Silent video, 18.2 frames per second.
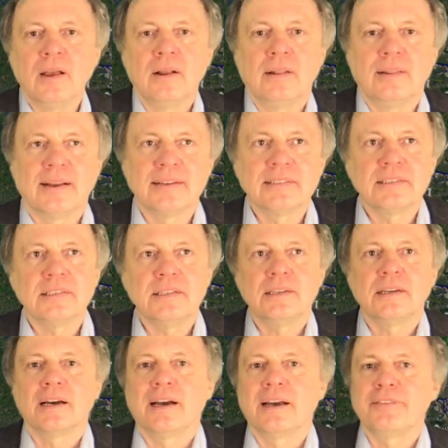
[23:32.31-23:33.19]
Last
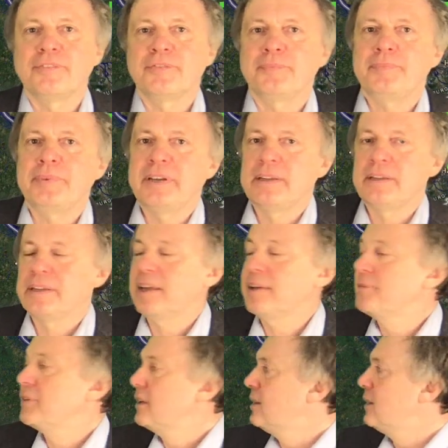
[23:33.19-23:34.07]
year I've been
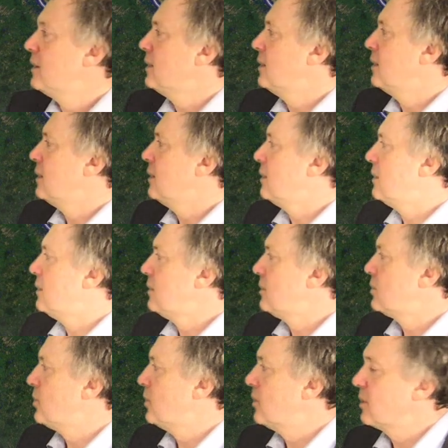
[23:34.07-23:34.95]
given a
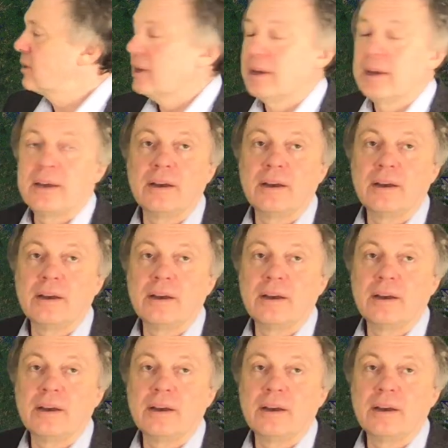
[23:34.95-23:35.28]
talk